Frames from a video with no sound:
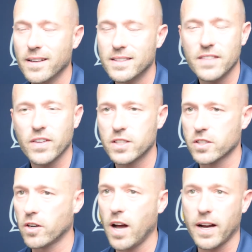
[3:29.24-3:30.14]

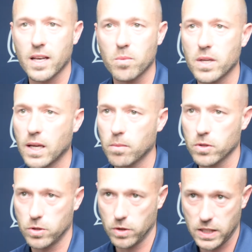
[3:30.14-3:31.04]
Defenses are not going to be able
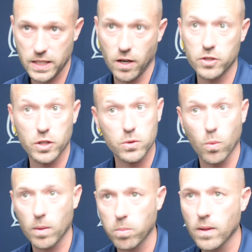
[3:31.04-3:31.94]
to key on just
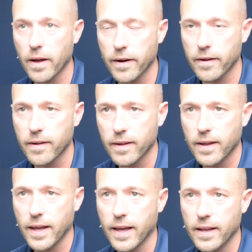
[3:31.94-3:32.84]
one player.
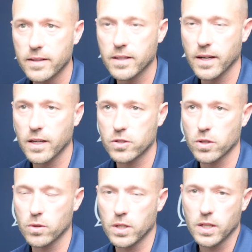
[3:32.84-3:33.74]
And
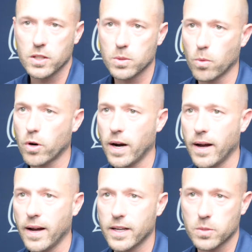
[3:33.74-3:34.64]
so tomorrow
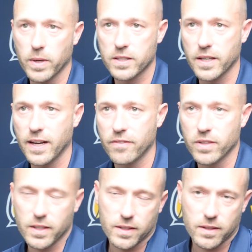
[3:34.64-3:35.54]
I expect to
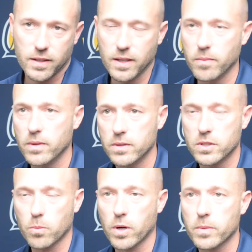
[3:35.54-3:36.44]
have
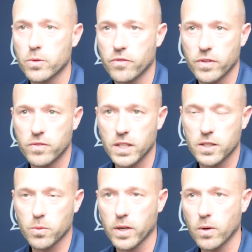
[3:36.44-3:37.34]
somewhere between 15
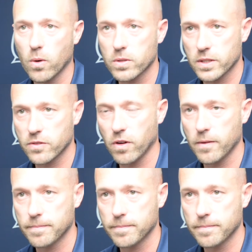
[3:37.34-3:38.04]
and 20 goals this fall.